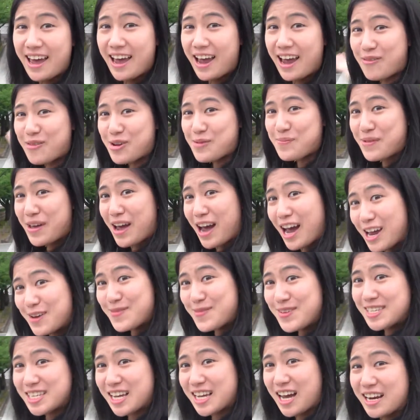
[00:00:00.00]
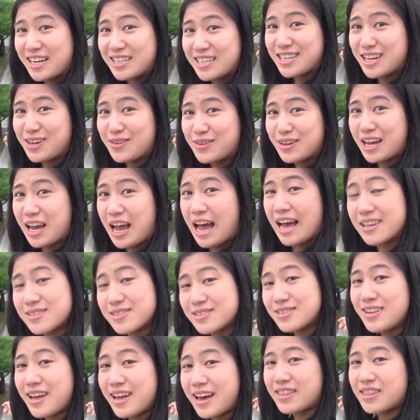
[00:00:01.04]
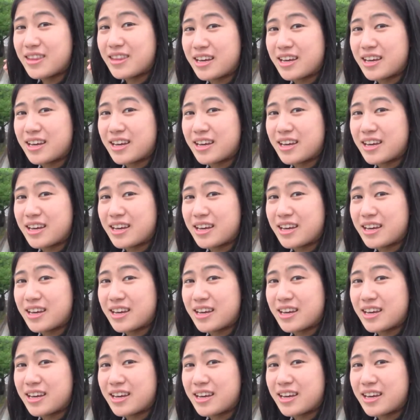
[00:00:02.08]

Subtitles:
Right behind me is Kanazawa Castle and the